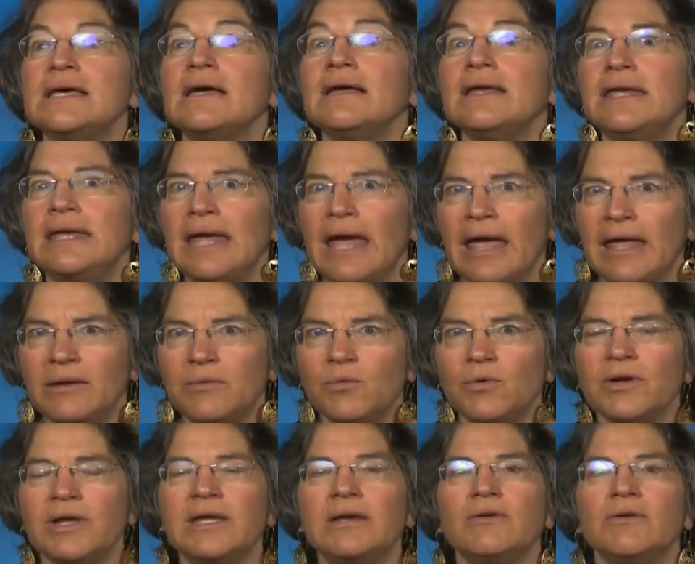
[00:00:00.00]
again,
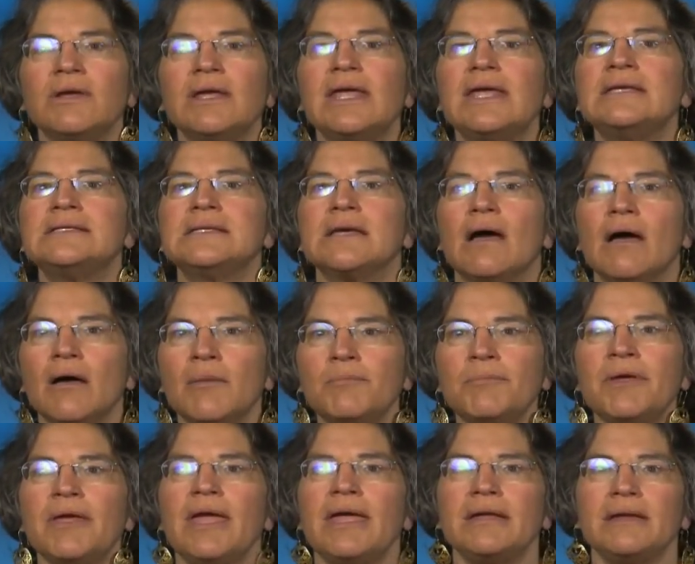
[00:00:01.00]
we're hearing, is
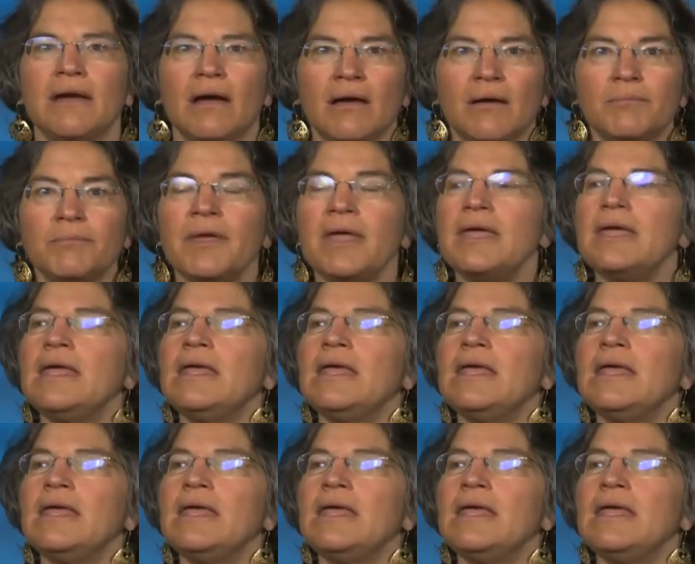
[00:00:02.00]
up and up.